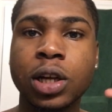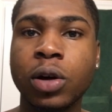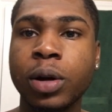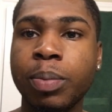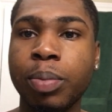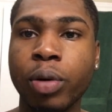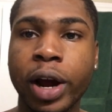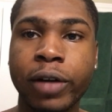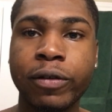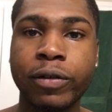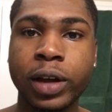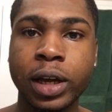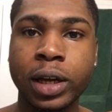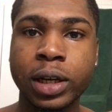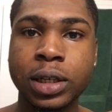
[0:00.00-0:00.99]
go to
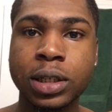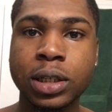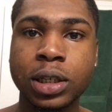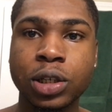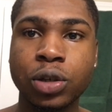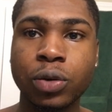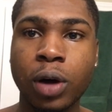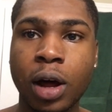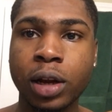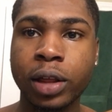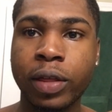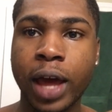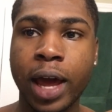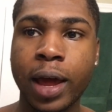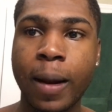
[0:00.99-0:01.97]
breakfast, and do all
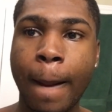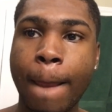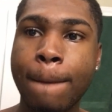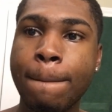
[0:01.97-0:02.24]
of that.